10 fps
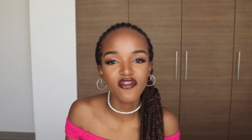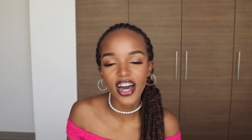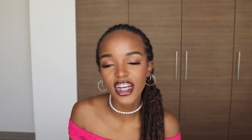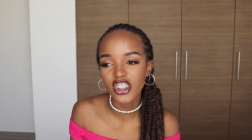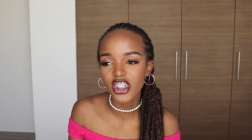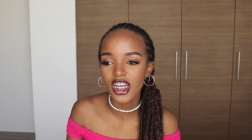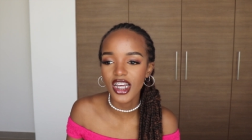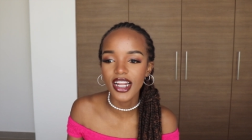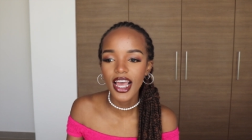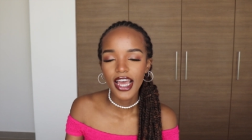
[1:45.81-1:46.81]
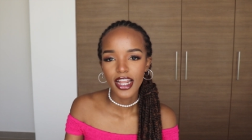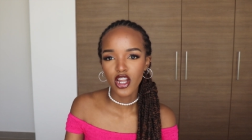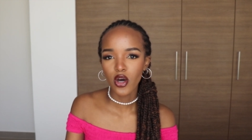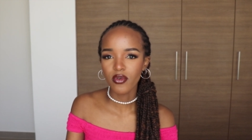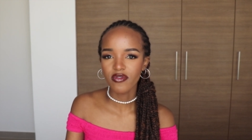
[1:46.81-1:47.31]
fashion
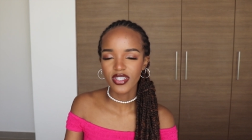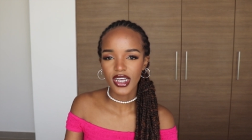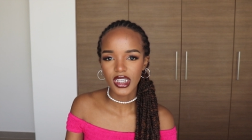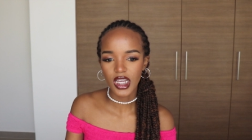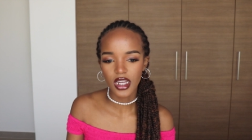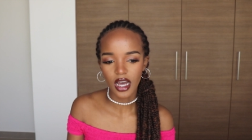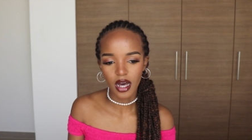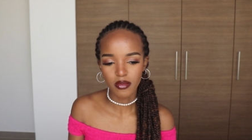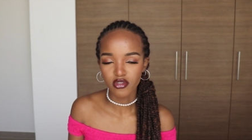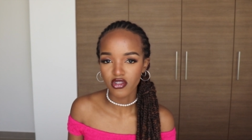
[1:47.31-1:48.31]
now we've started um,